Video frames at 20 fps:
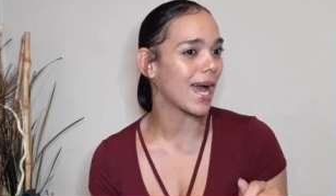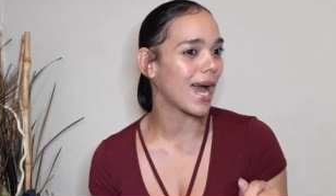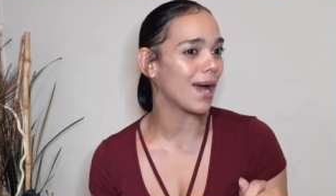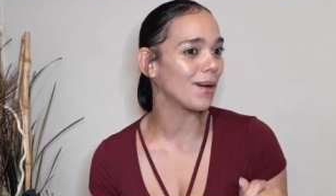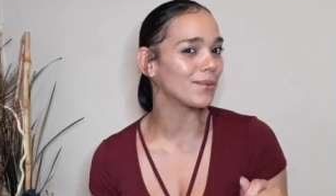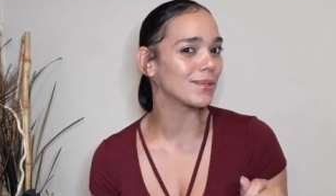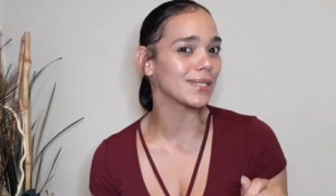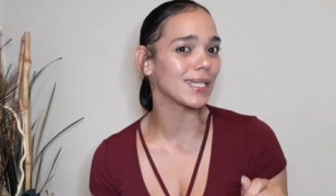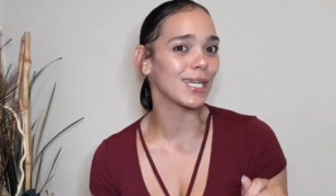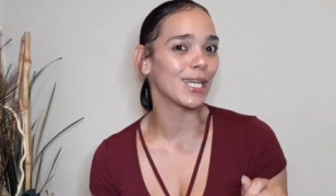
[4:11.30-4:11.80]

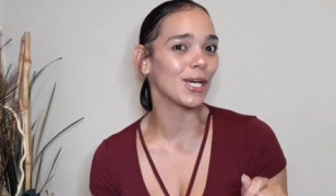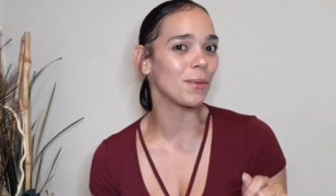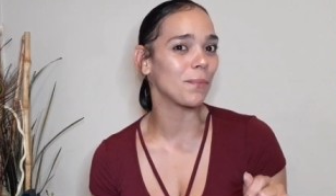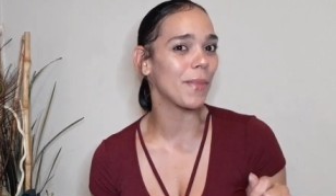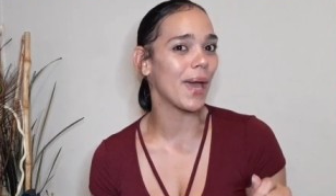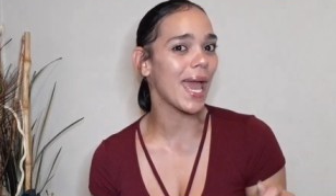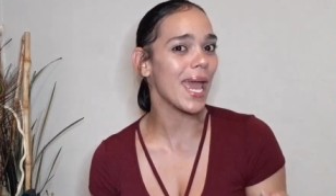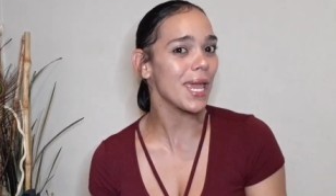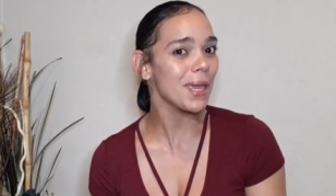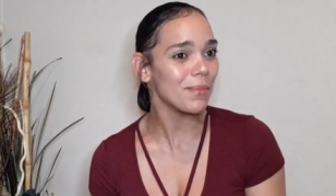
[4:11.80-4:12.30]
I was a little
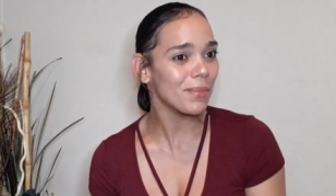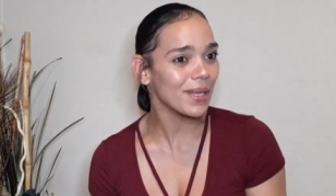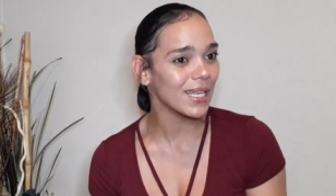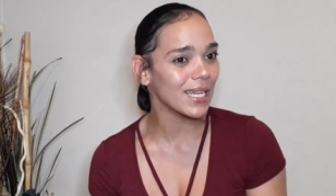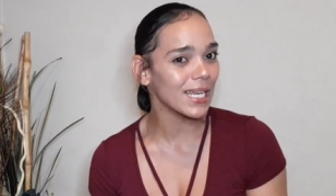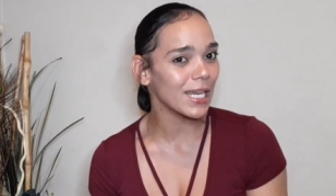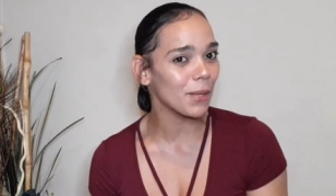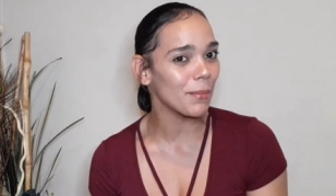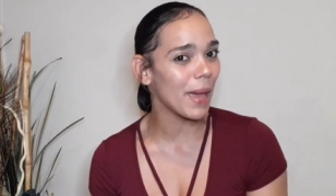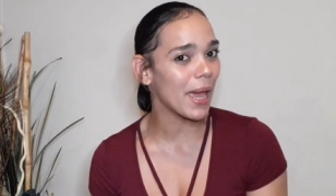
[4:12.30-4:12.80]
baby,
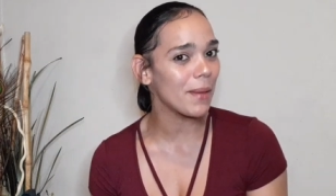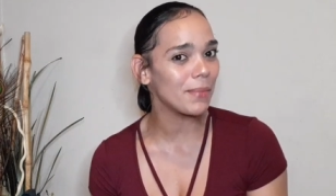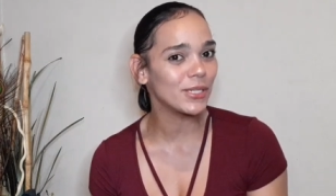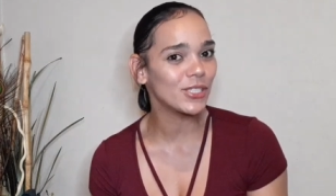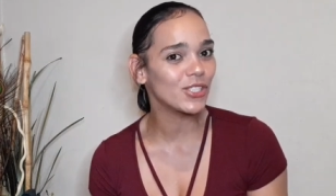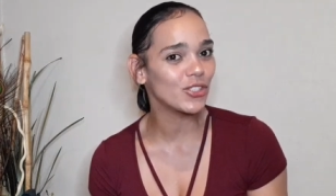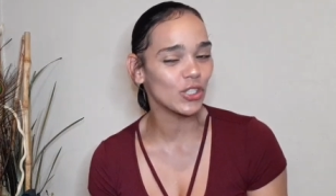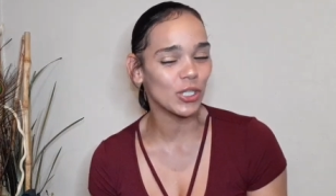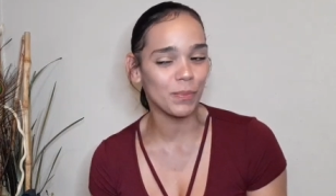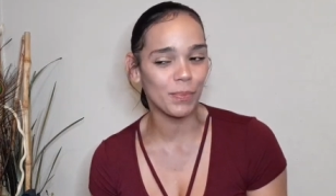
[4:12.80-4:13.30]
little baby
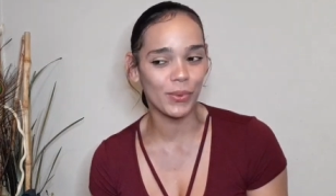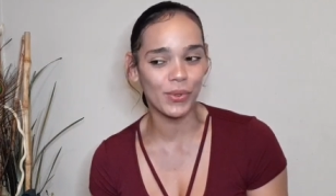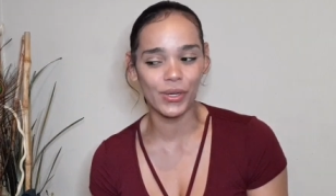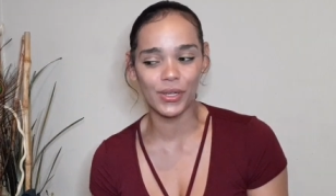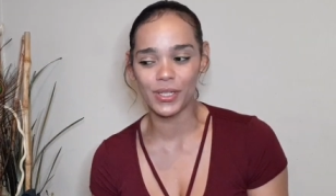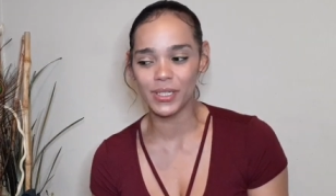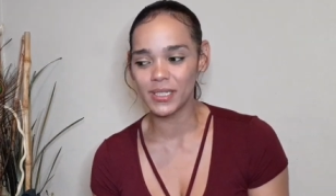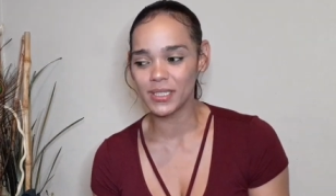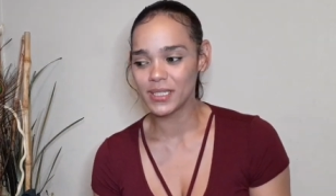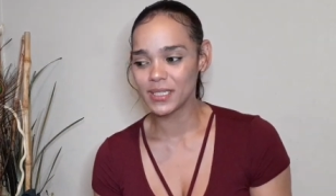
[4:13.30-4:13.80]

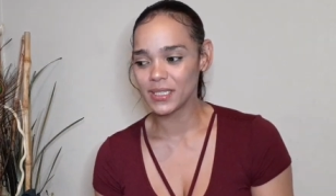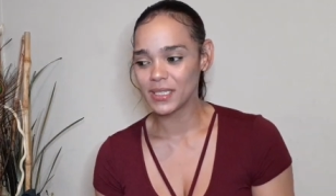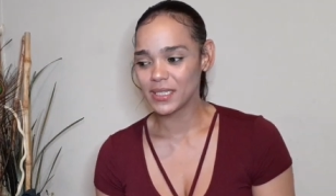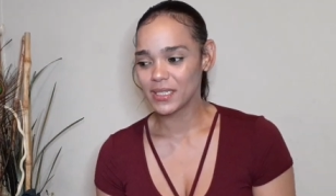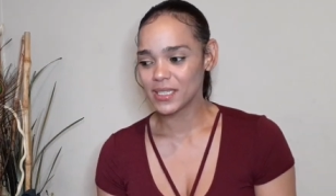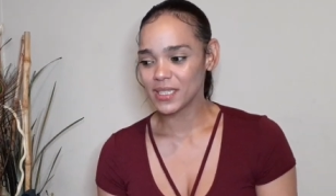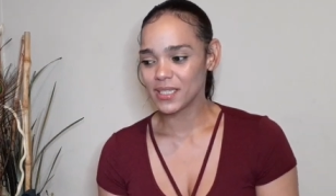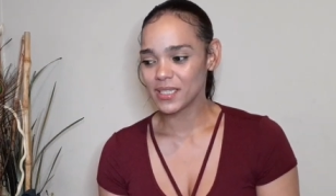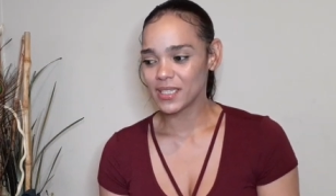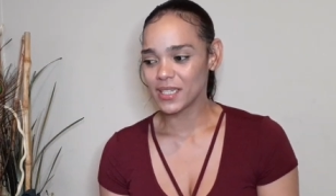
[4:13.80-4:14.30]
stripper.
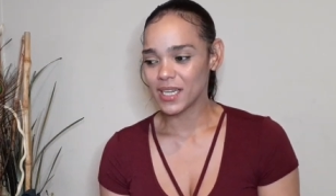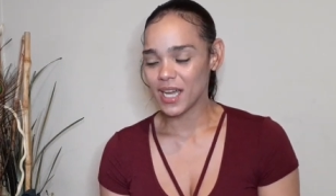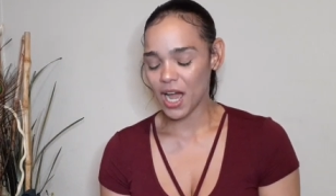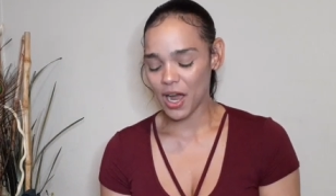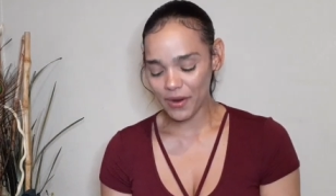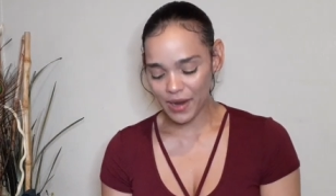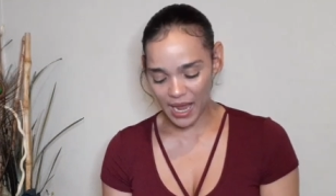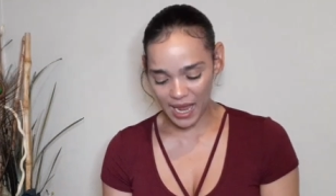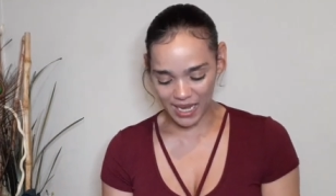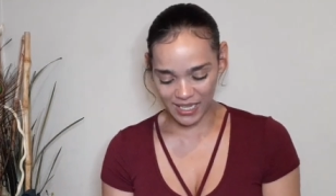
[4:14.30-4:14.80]

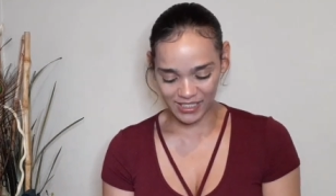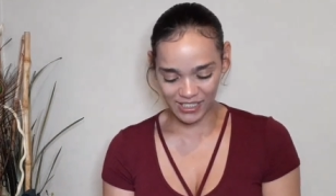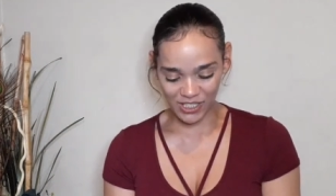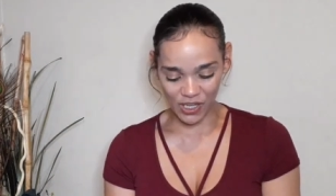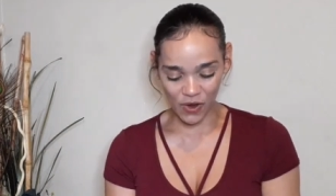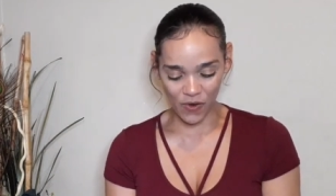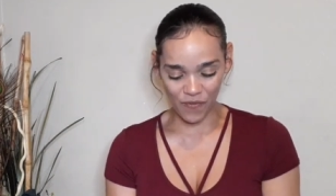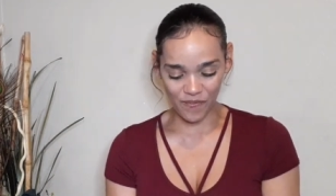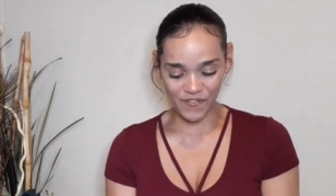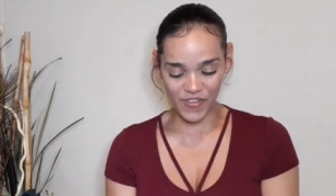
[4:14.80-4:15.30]
Okay,
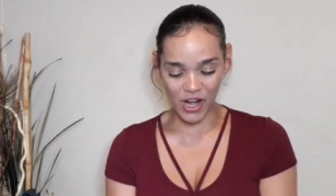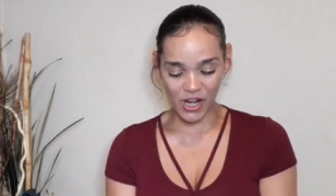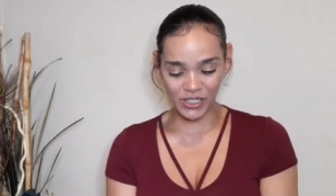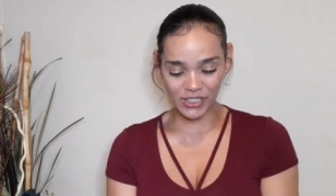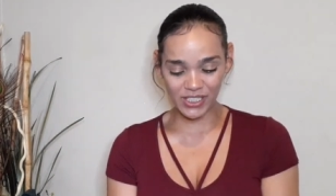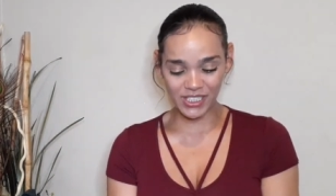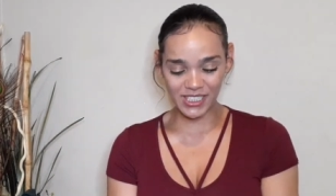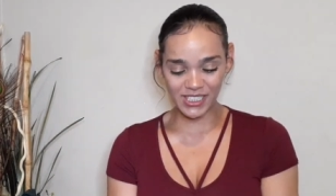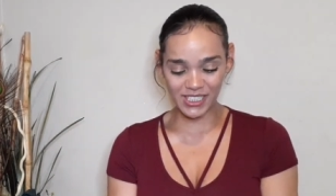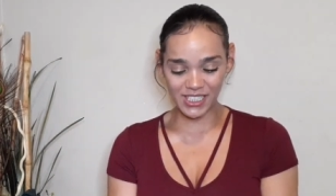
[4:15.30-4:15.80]
so
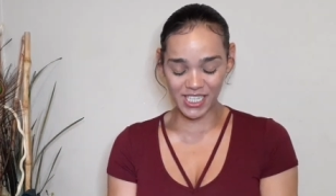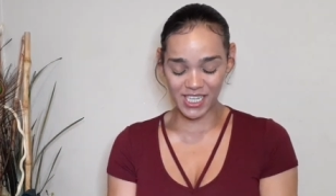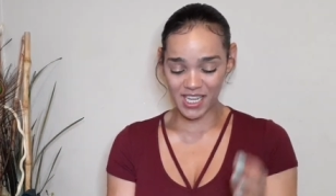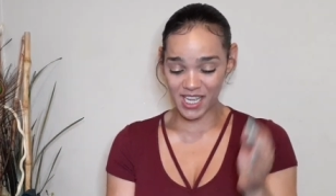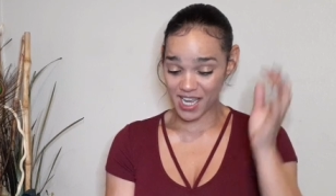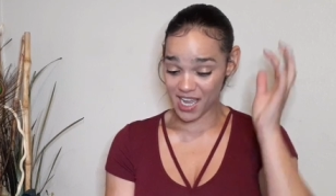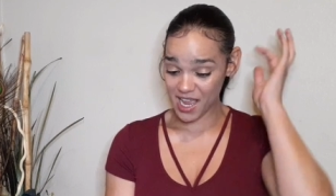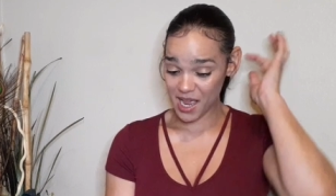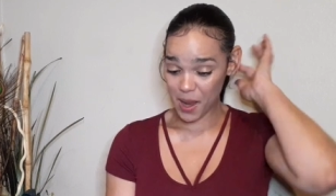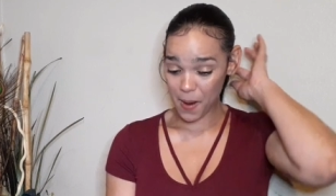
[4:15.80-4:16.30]
first
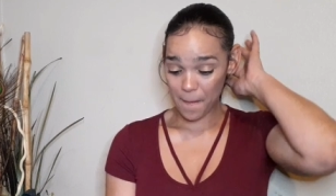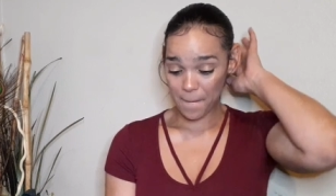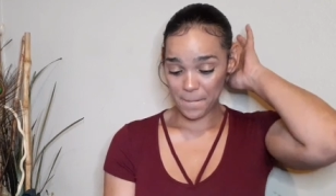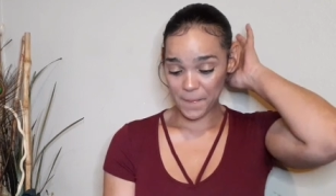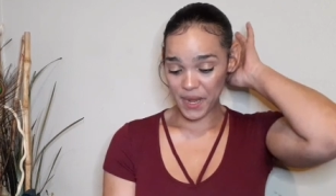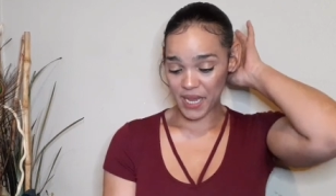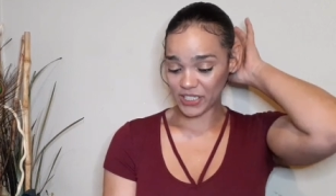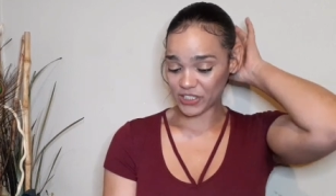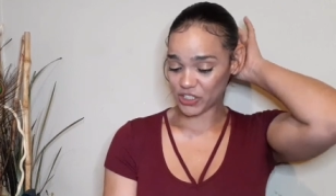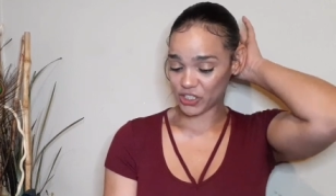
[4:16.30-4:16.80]

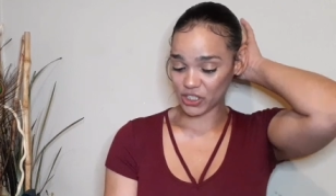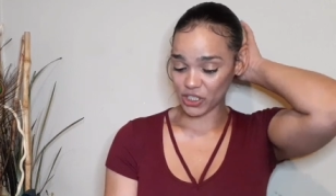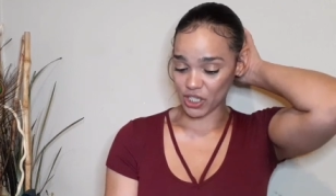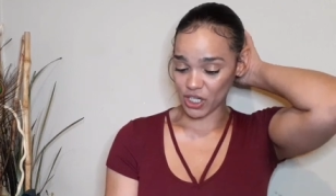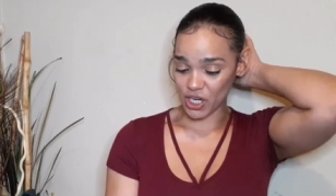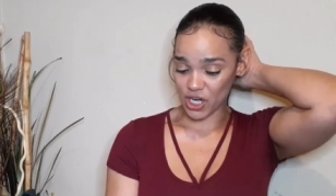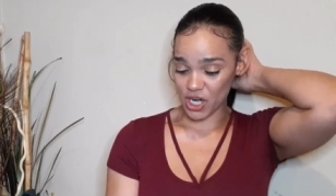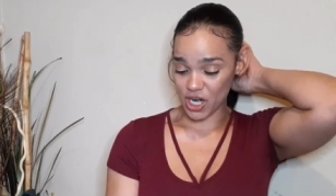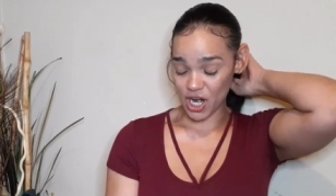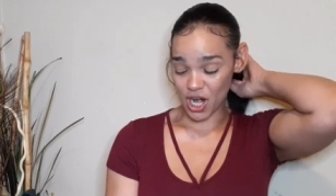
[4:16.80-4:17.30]

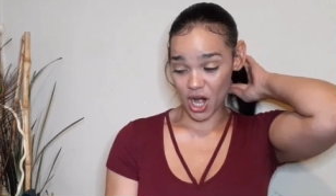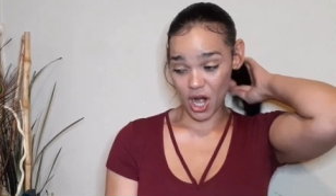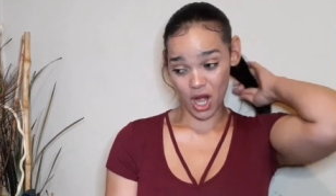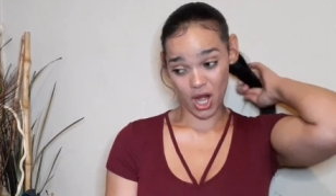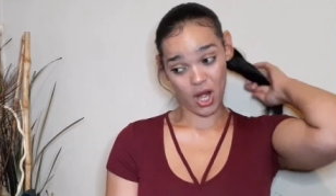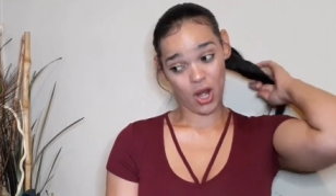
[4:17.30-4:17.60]
picture.